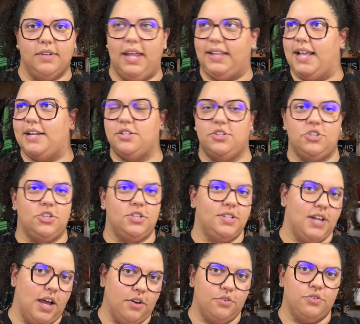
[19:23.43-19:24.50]
Like, that is just
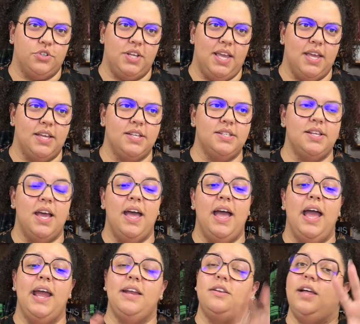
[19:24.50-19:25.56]
not who she is.
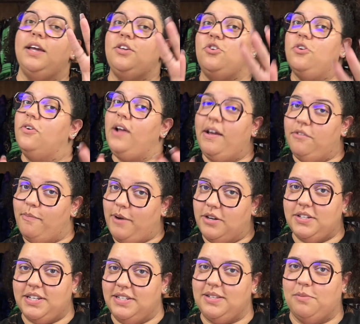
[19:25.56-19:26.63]
And like, you don't have to
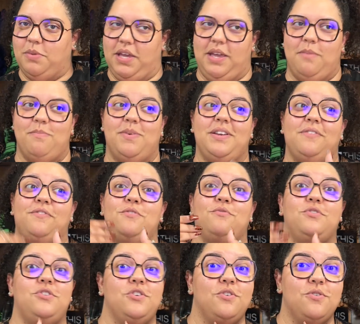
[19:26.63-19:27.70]
participate, but if you
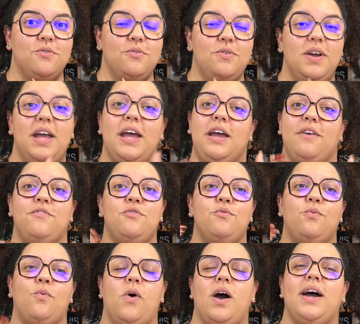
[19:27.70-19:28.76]
do, if you
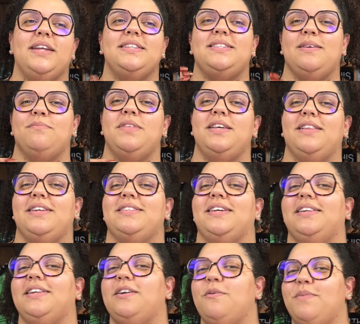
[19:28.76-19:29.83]
want something that's a
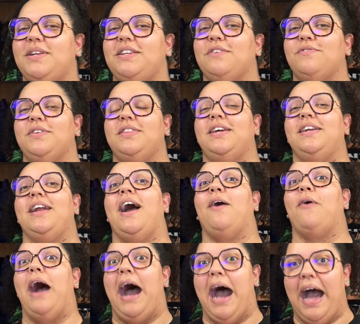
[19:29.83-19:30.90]
little bit different than
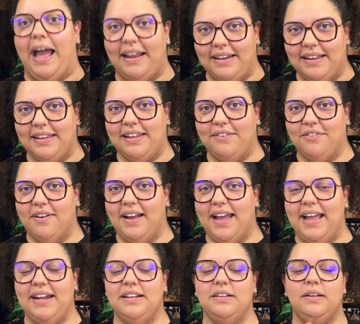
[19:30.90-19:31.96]
how I deliver
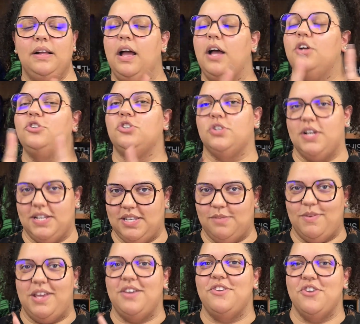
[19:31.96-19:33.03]
it, trust
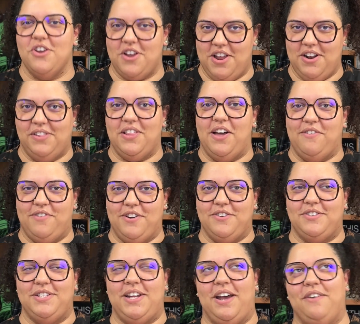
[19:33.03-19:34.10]
me, you're gonna love her
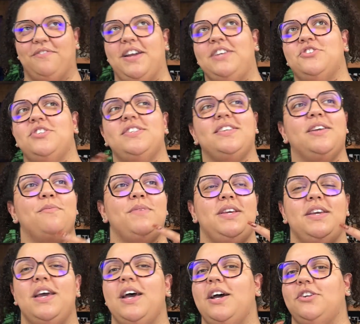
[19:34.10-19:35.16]
stuff. And she's gonna be
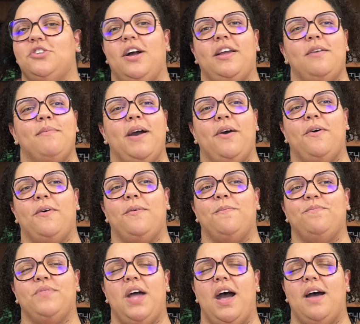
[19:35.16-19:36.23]
talking about
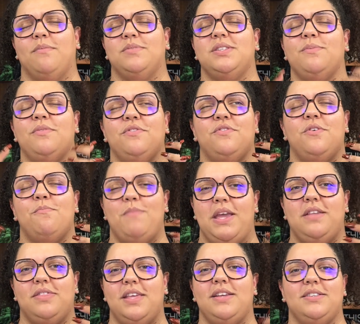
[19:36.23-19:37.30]
some of the
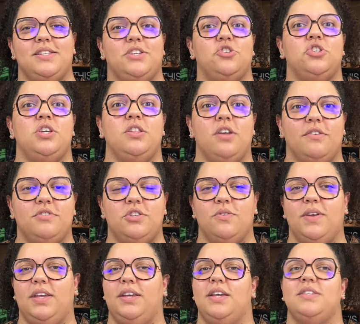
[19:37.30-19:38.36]
main things that she loves
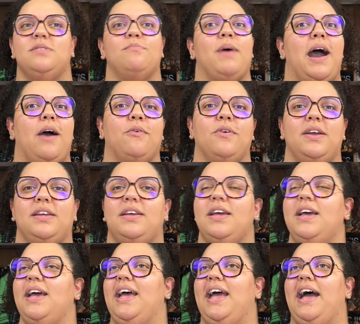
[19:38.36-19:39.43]
doing is empowering,
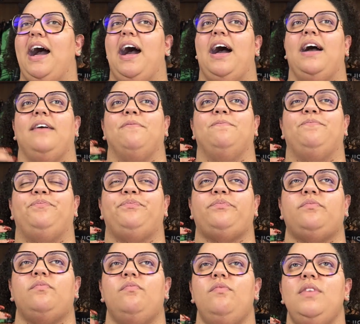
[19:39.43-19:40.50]
uh,
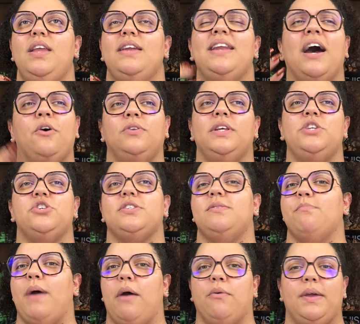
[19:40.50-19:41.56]
not only just
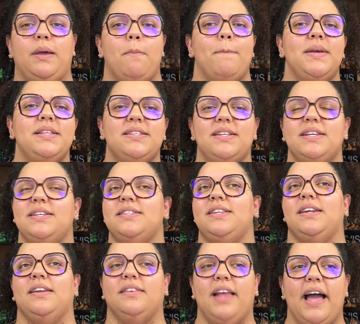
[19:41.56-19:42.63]
empowering in business
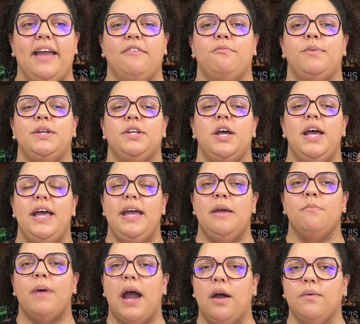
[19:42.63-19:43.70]
and in life, but
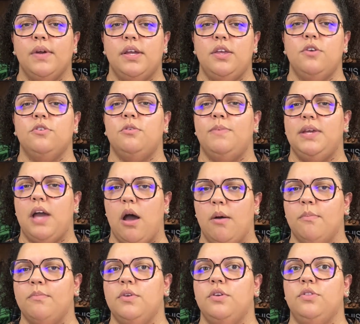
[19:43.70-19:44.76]
empowering you to
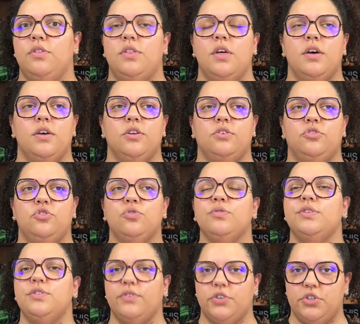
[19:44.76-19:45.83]
become the
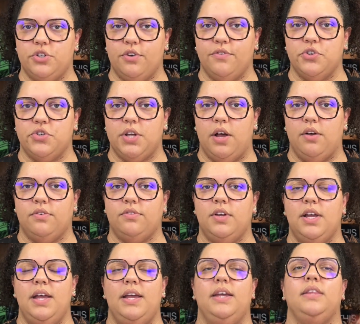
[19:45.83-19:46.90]
truest version of yourself,
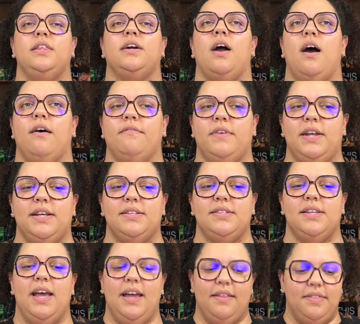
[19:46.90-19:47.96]
the confidence.
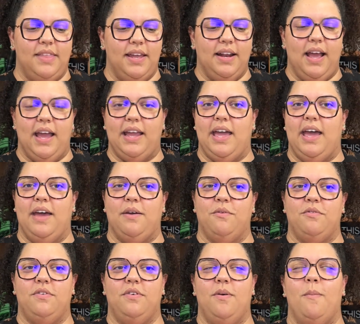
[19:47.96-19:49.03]
Then I have
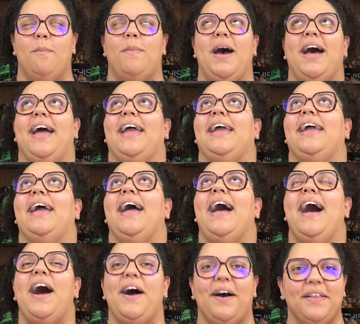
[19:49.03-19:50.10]
my
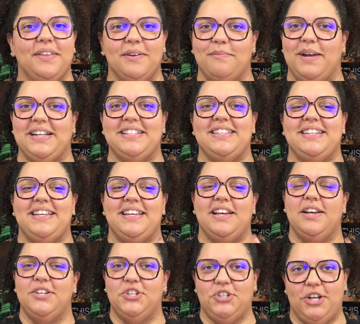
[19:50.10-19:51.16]
other bestie,
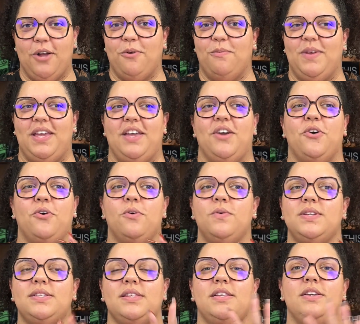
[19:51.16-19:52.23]
Shelby,
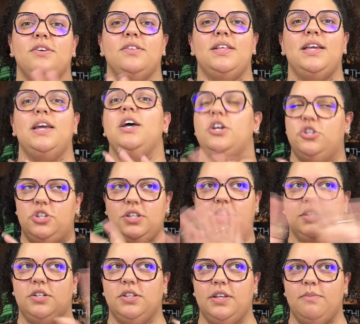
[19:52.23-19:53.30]
she
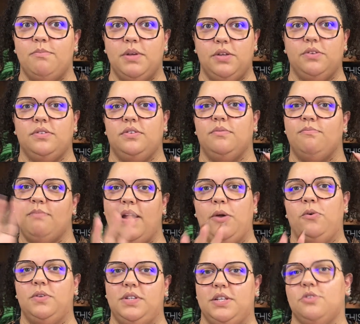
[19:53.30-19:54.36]
literally built my
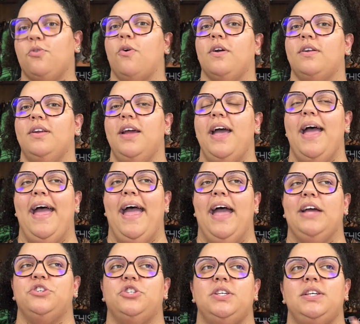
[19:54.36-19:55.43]
whole Discord.
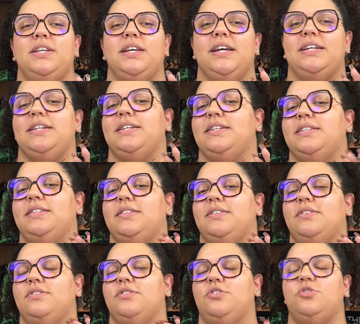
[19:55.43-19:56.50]
She is
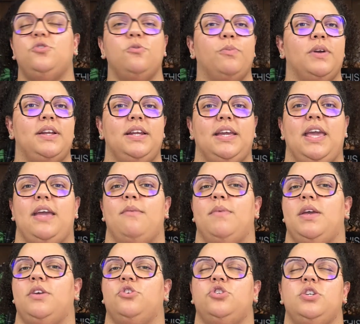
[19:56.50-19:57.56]
super into
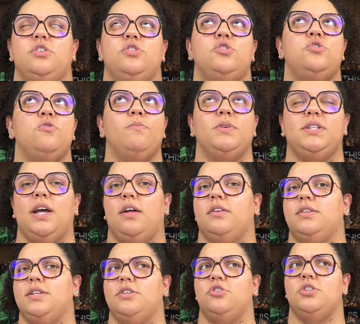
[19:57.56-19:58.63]
gaming. She is super
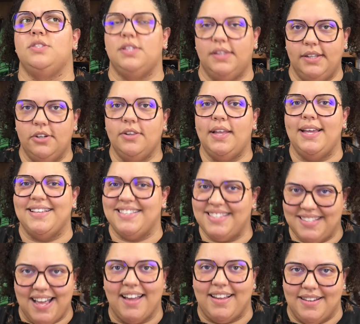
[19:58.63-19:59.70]
talented. She's literally a
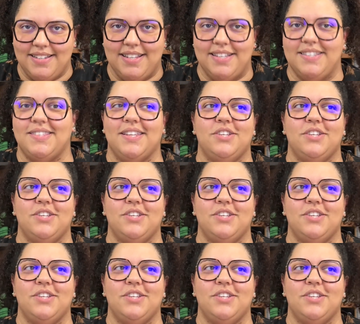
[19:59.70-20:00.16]
scientist.